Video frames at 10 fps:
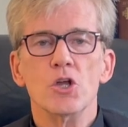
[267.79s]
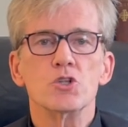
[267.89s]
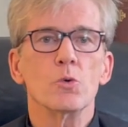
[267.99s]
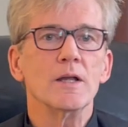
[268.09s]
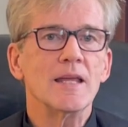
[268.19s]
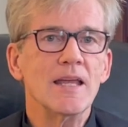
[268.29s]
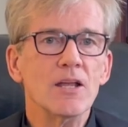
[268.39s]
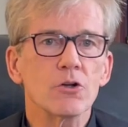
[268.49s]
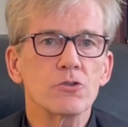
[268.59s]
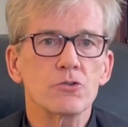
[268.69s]
to
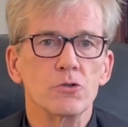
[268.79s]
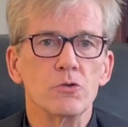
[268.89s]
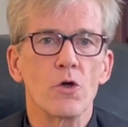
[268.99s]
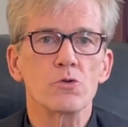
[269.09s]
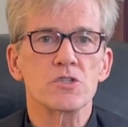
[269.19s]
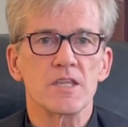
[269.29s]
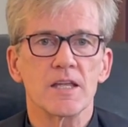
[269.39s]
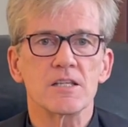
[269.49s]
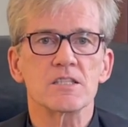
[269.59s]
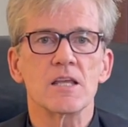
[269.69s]
adhere to those
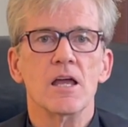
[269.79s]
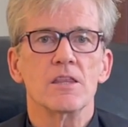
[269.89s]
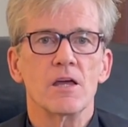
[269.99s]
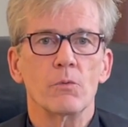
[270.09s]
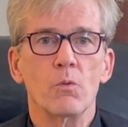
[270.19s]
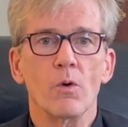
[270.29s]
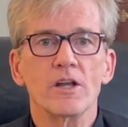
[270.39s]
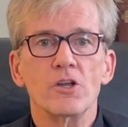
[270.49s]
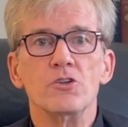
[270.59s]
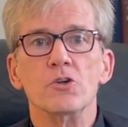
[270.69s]
things that we
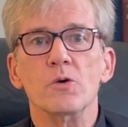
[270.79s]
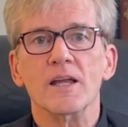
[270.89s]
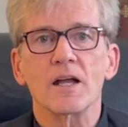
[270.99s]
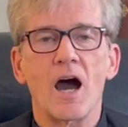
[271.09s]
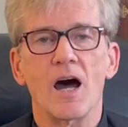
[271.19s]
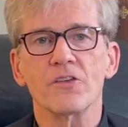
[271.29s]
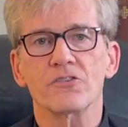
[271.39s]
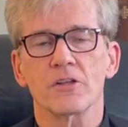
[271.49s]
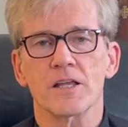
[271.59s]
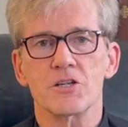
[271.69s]
wanted to do in
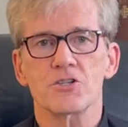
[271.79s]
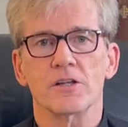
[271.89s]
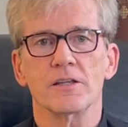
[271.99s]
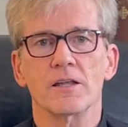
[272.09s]
consolation.